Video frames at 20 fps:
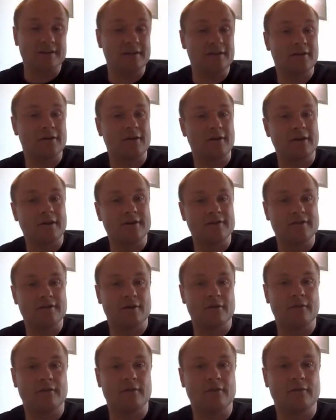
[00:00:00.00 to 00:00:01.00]
that I can
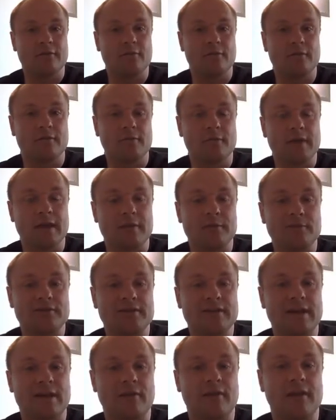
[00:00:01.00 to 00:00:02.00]
tell you that we've been able to
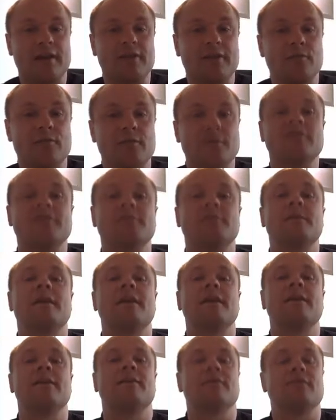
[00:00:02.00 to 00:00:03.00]
calculate the wind
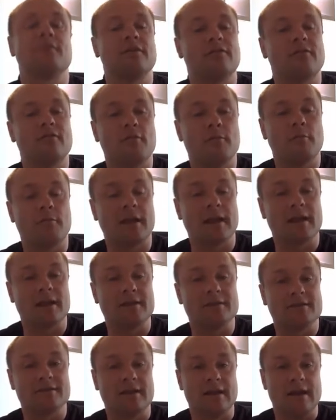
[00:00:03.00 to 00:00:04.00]
speed in 3 or 4
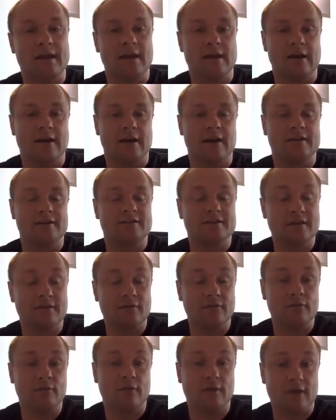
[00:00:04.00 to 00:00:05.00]
planets
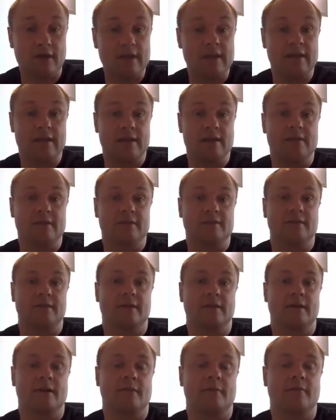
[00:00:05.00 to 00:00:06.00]
several light years
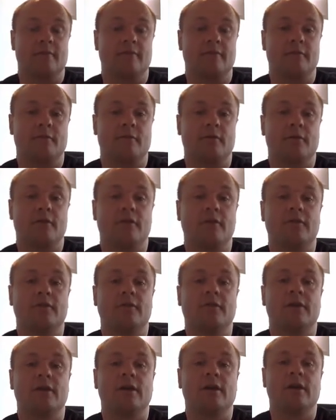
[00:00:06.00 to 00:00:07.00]
from Earth.
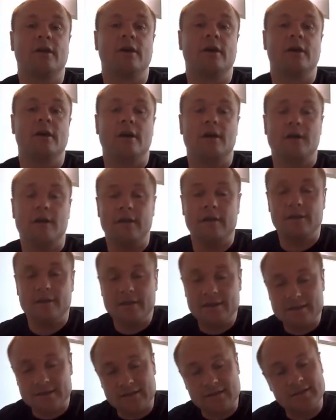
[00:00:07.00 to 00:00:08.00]

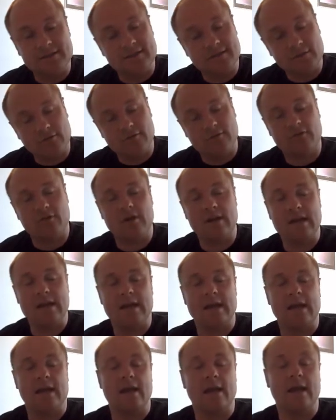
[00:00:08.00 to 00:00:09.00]
This is still
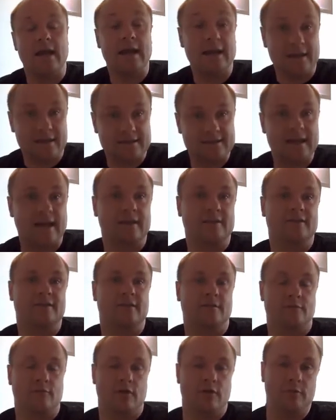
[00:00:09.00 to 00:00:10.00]
very inexact at
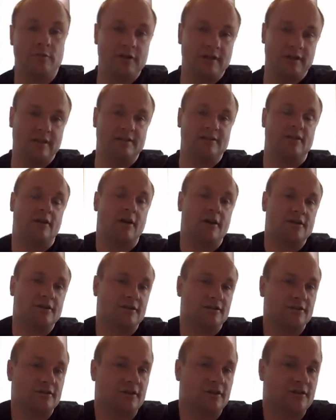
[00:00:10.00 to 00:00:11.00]
the moment. There's large
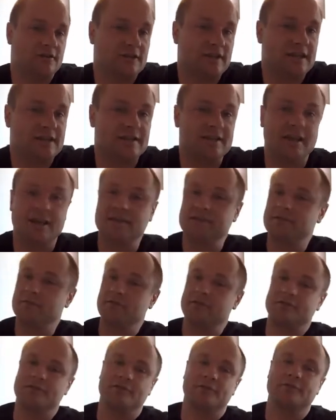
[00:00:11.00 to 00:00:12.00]
uncertainties. The
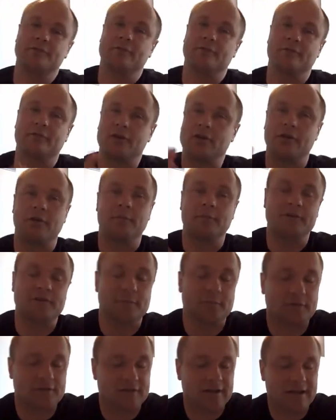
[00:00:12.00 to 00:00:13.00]
estimates are sort of 1 kilometre
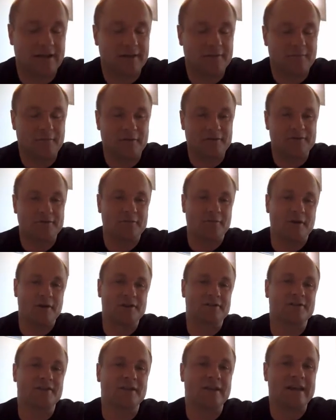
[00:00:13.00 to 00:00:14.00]
per second plus or
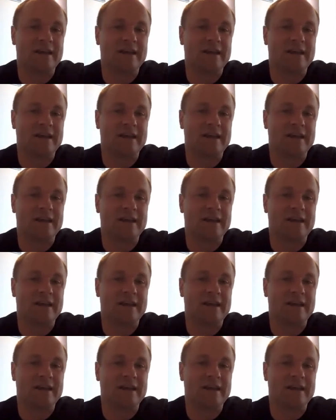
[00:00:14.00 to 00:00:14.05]
minus